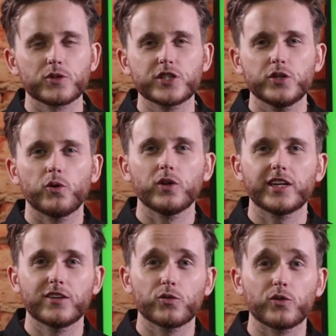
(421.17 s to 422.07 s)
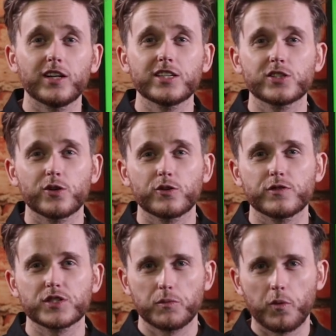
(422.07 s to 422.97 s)
We'll see you all again really
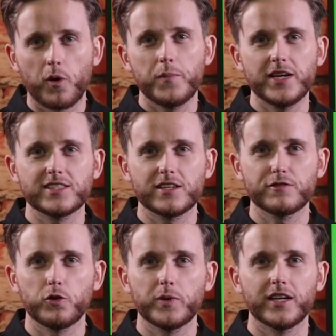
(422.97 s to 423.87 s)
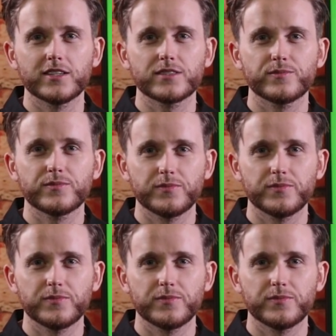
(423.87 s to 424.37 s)
soon for some more PC for beginners.